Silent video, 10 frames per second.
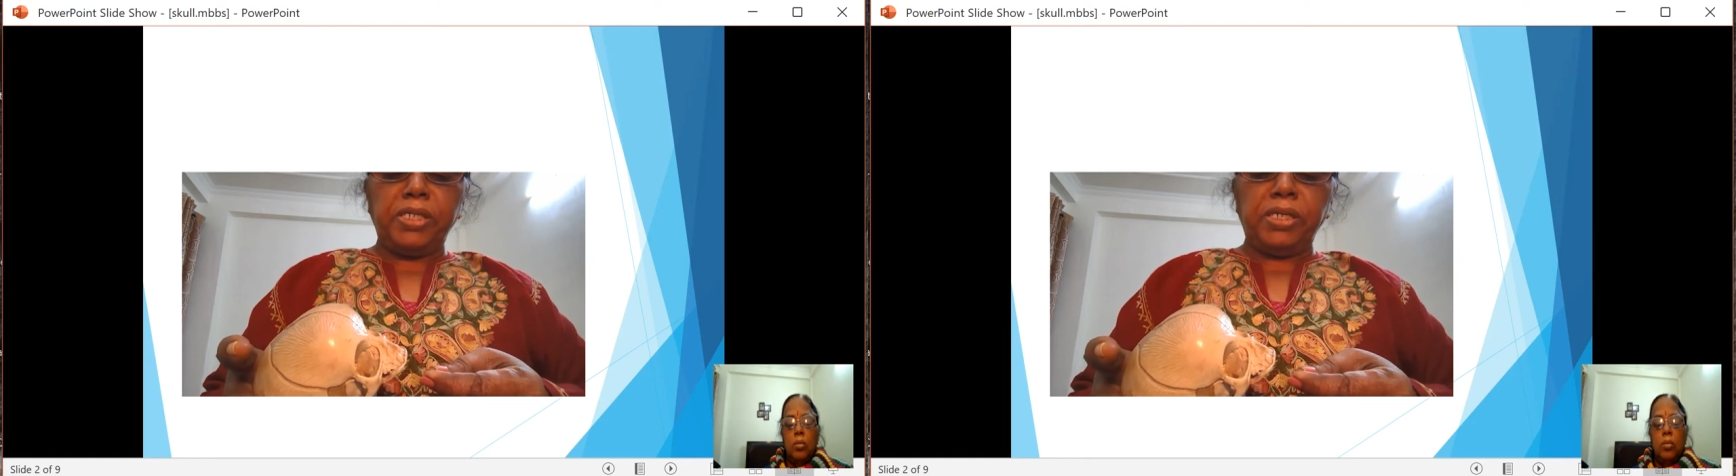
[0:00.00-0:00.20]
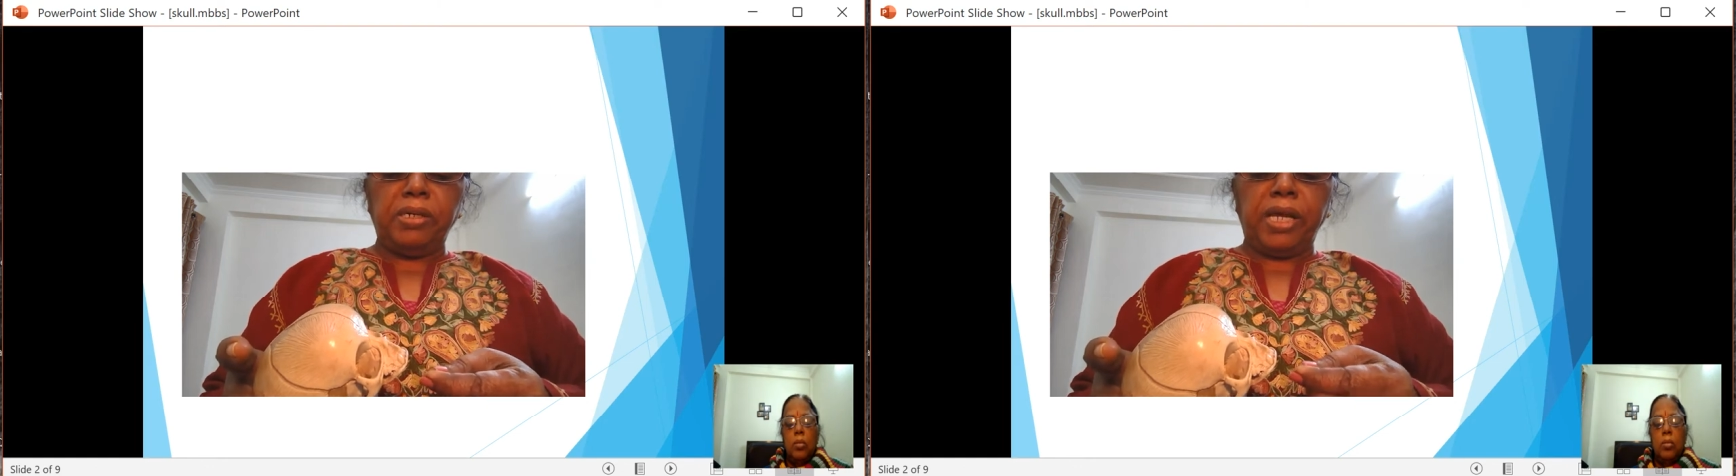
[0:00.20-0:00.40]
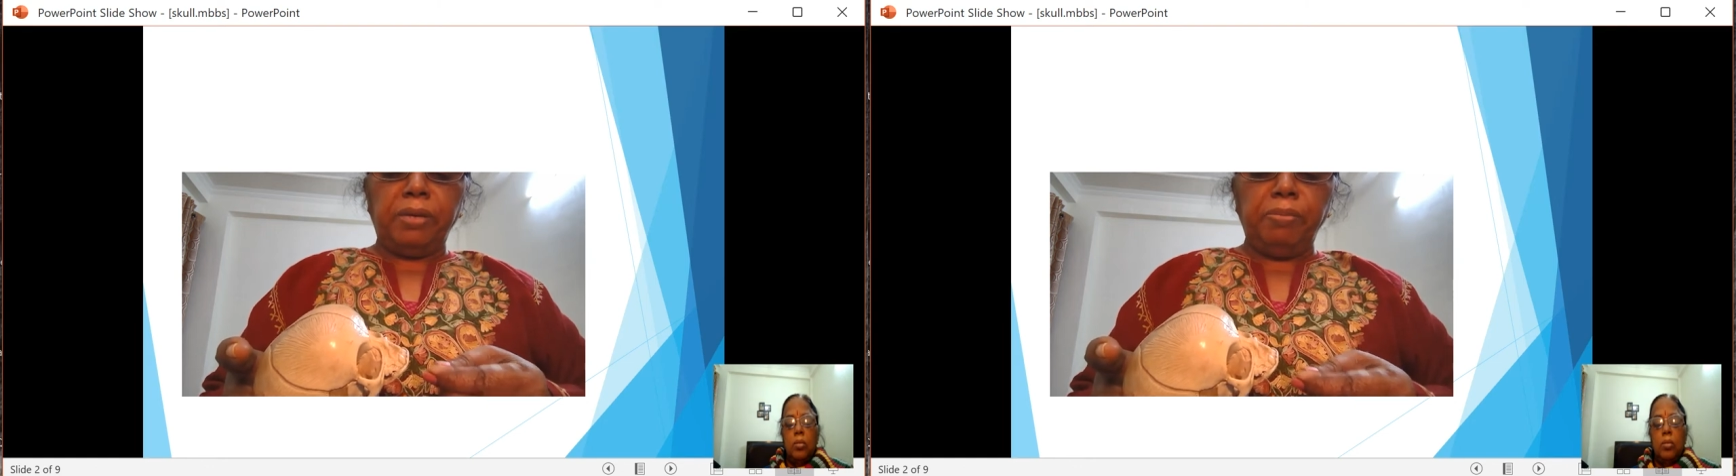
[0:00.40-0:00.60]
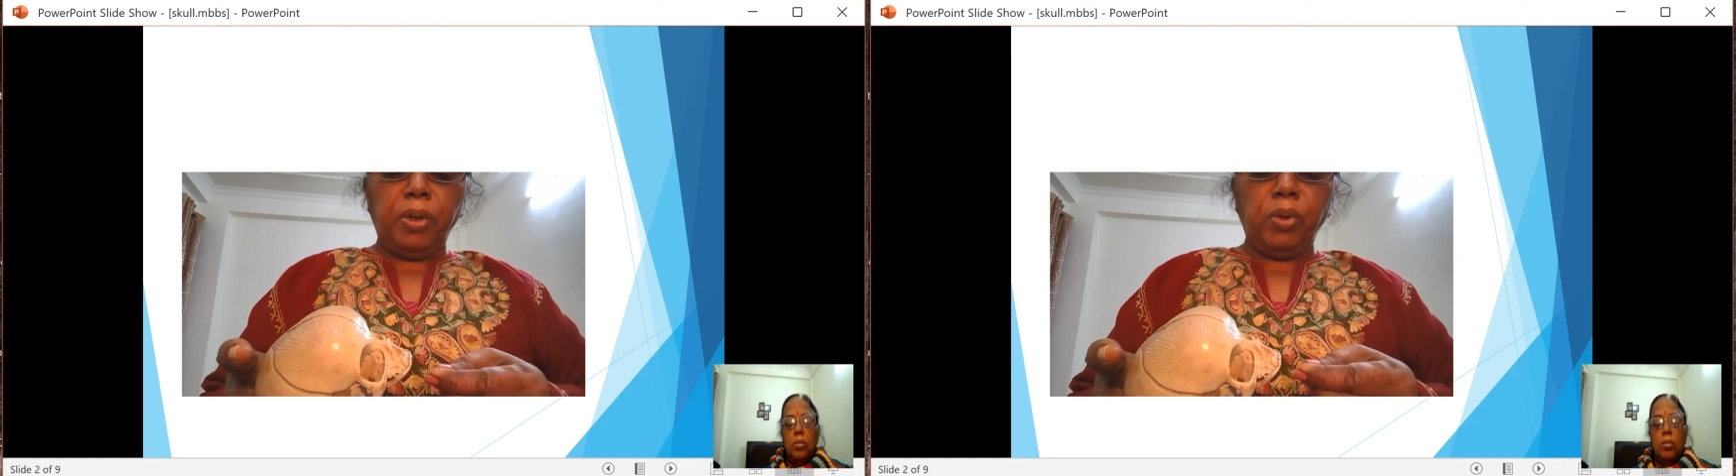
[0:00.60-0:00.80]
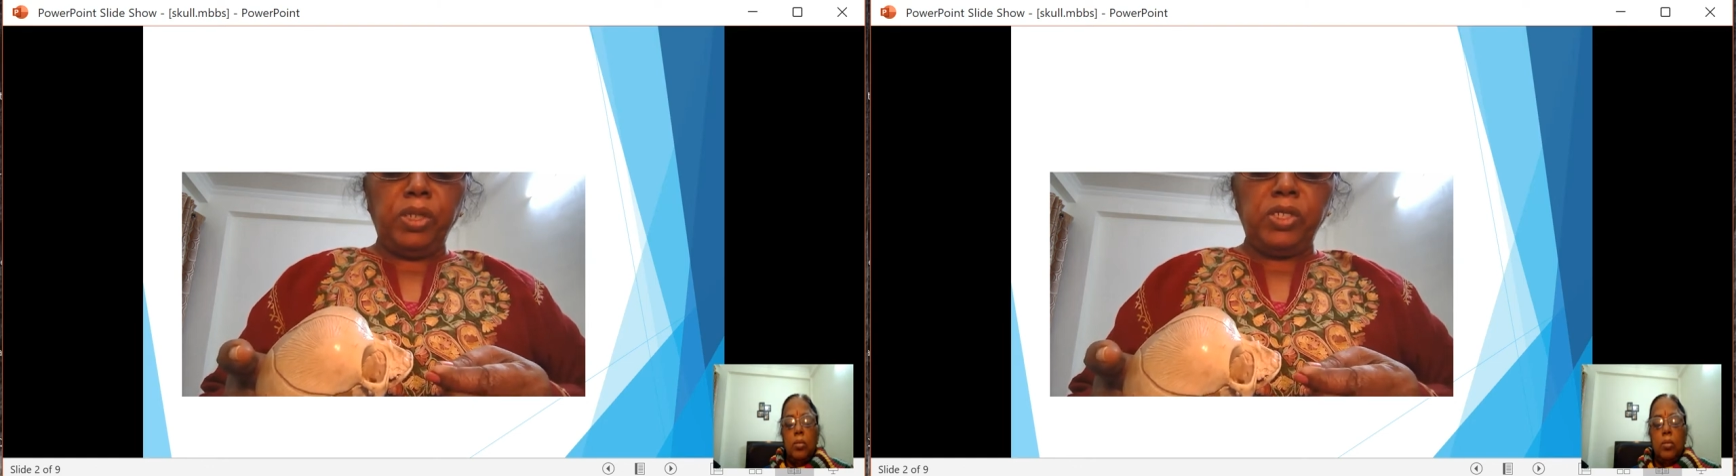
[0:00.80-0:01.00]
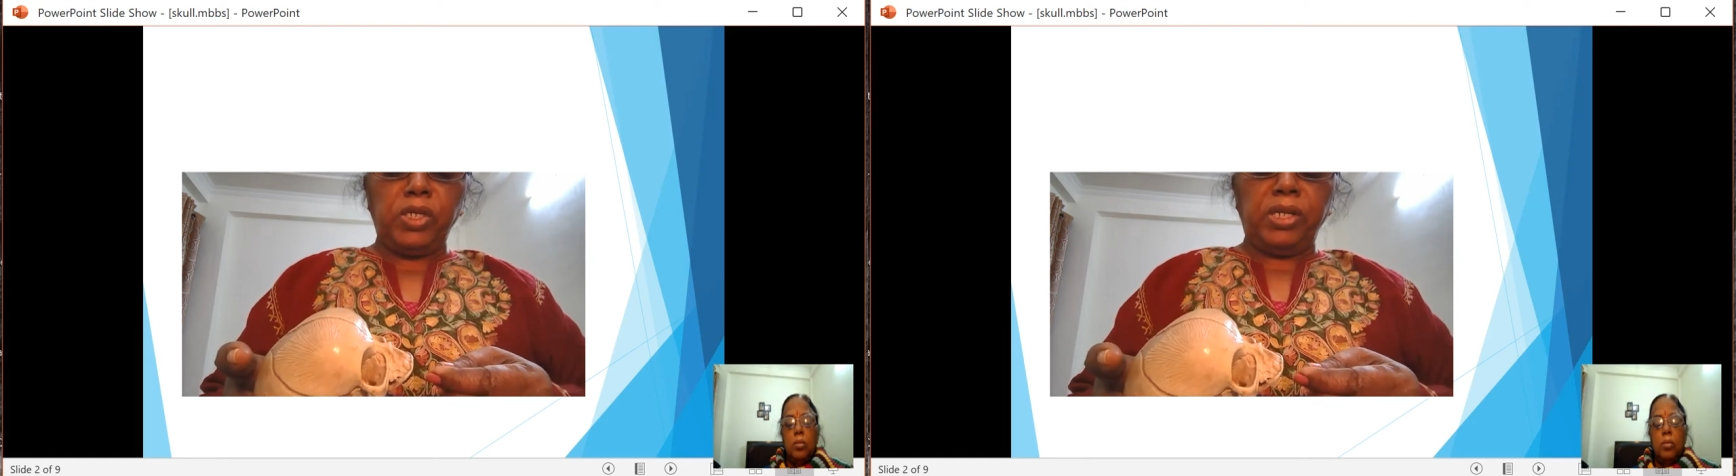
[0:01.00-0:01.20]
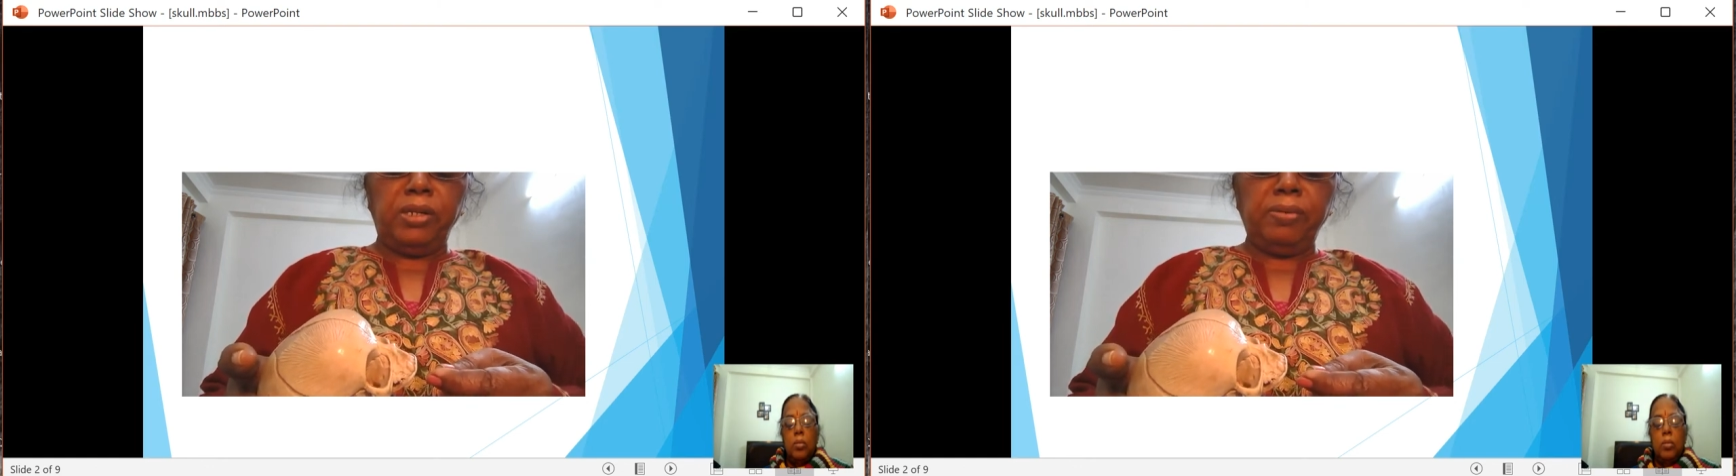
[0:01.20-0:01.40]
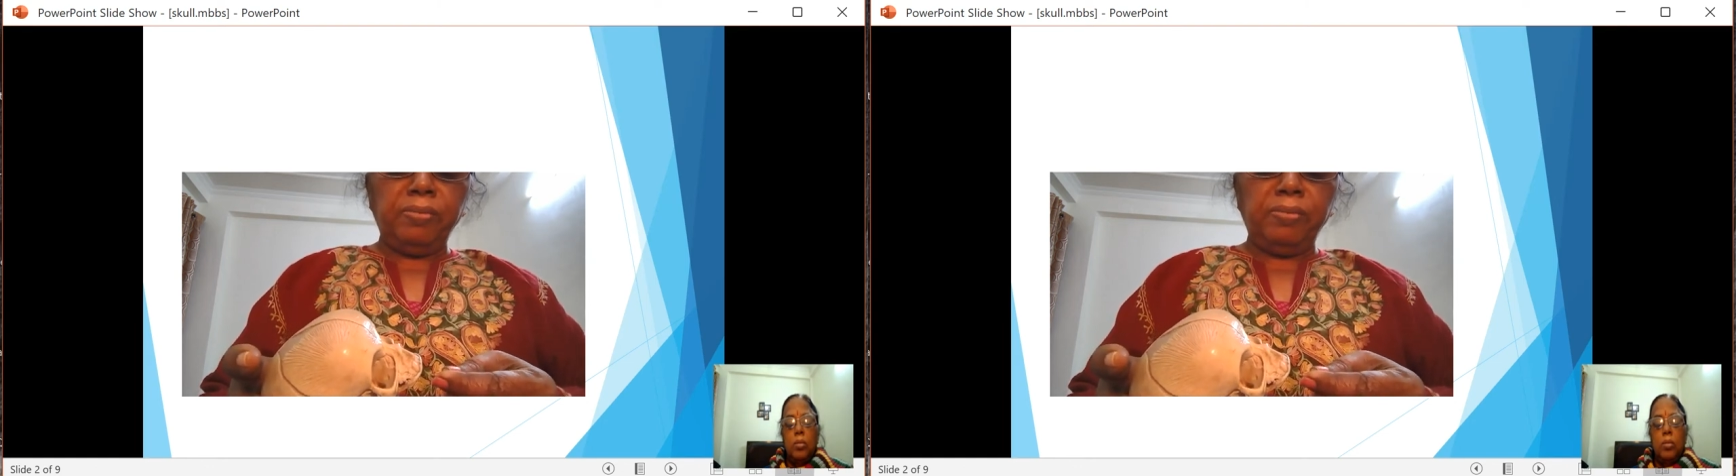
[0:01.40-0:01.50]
here like below the chin.